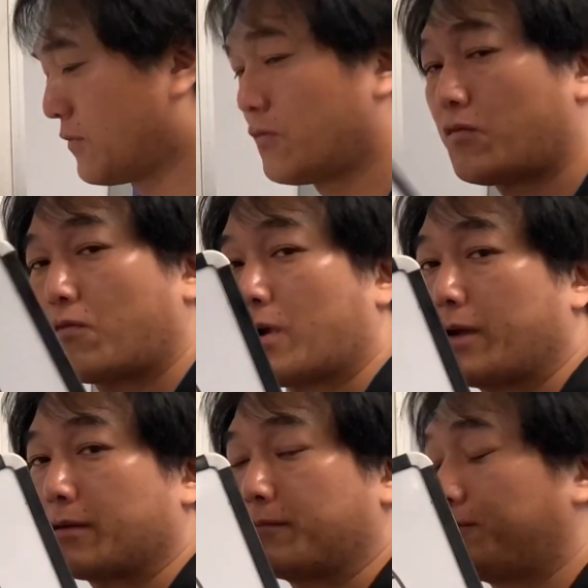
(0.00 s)
right,
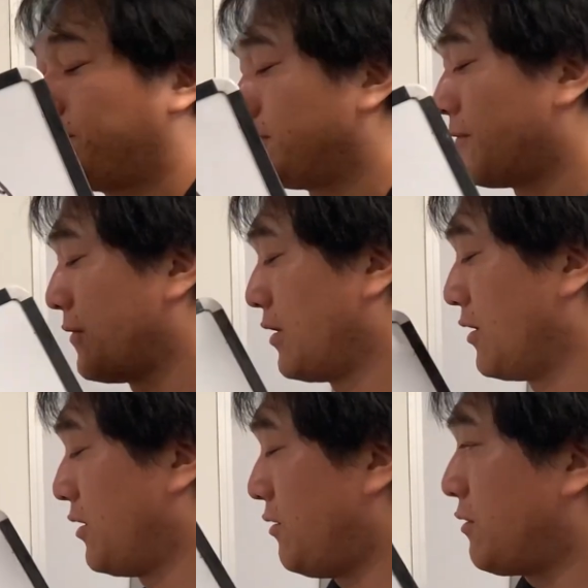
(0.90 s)

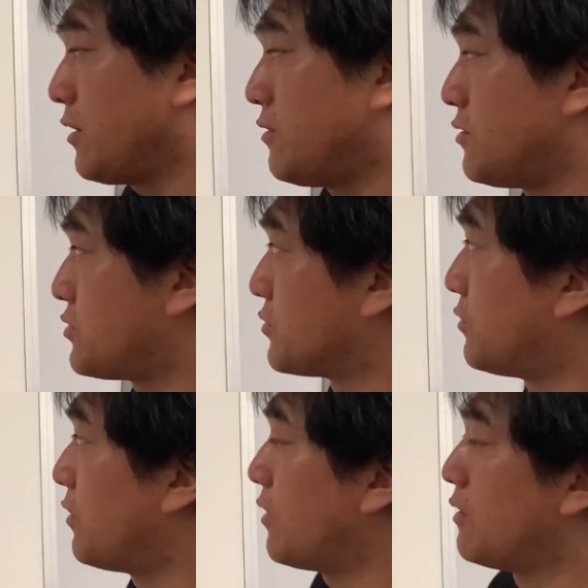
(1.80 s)
you can use
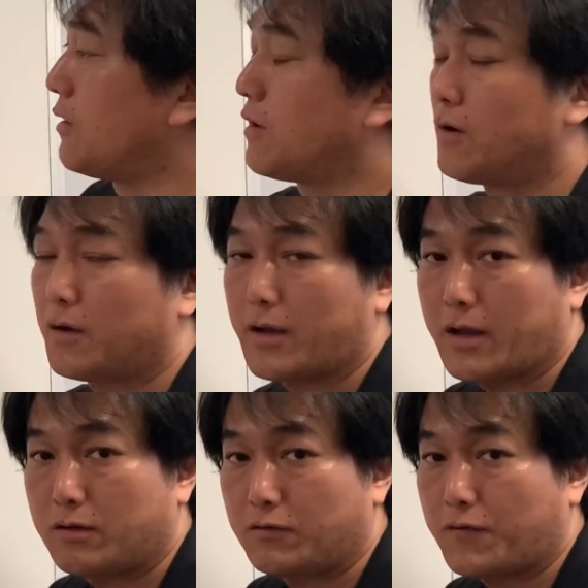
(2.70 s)
your
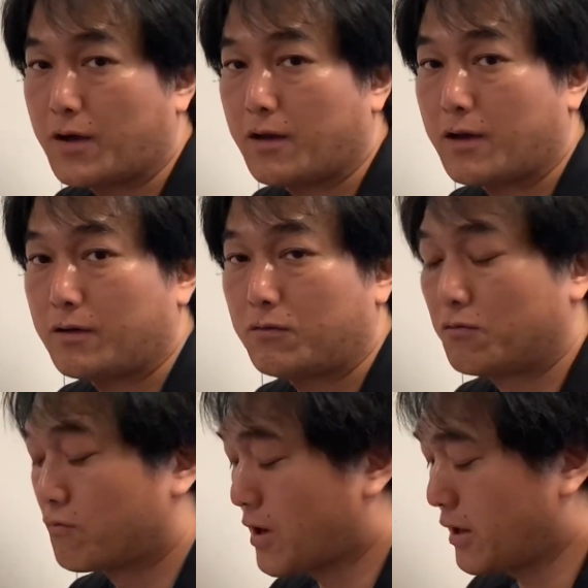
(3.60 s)
angle finder or
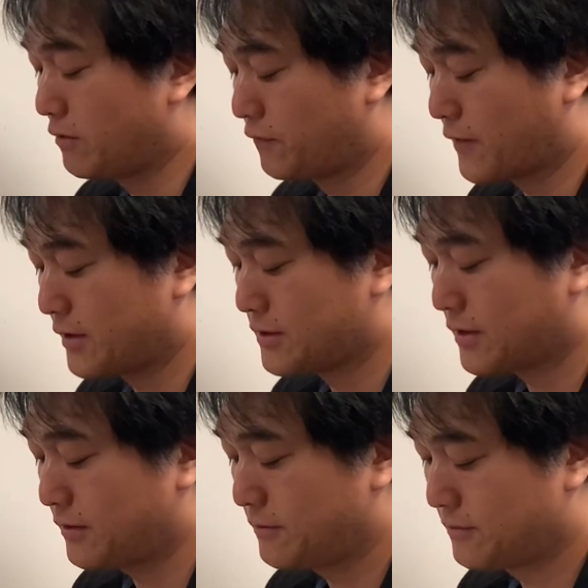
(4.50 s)
right angle
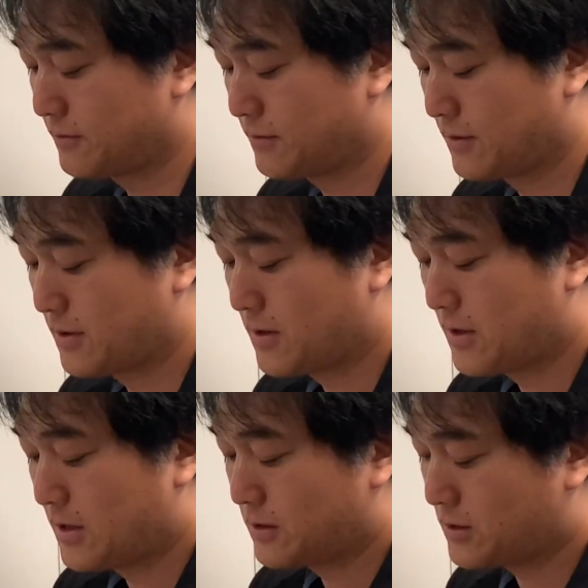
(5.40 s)
finder.
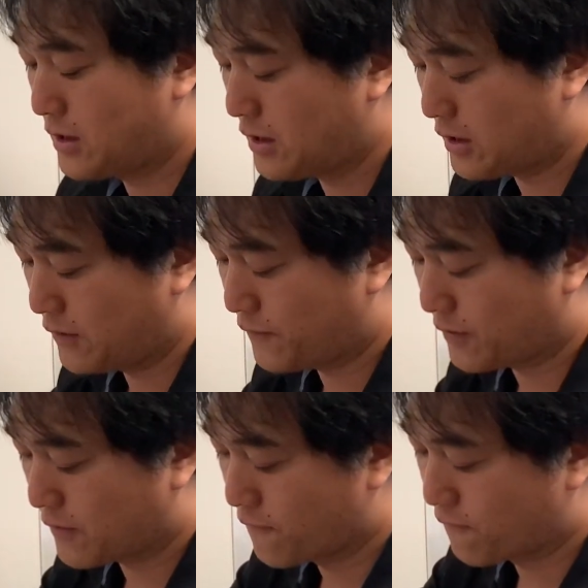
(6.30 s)
See if you
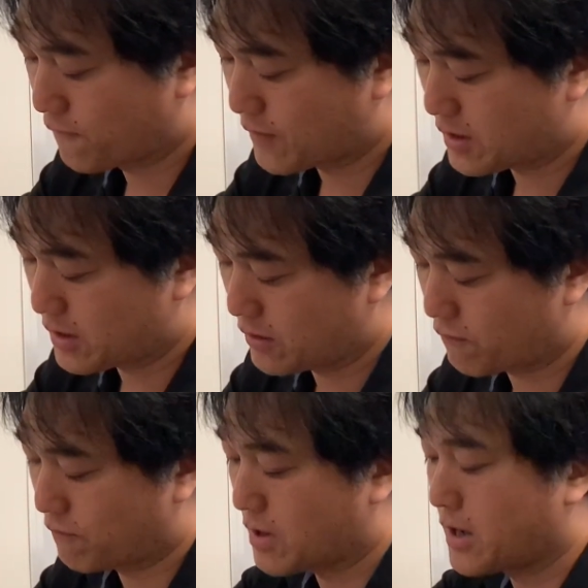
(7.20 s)
can find
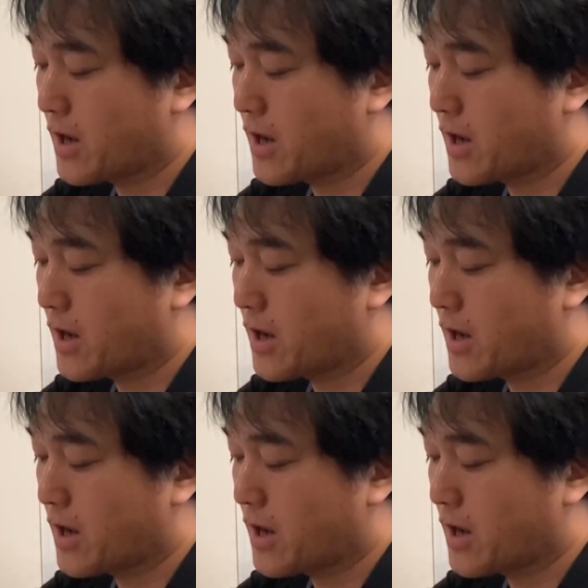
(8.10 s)
right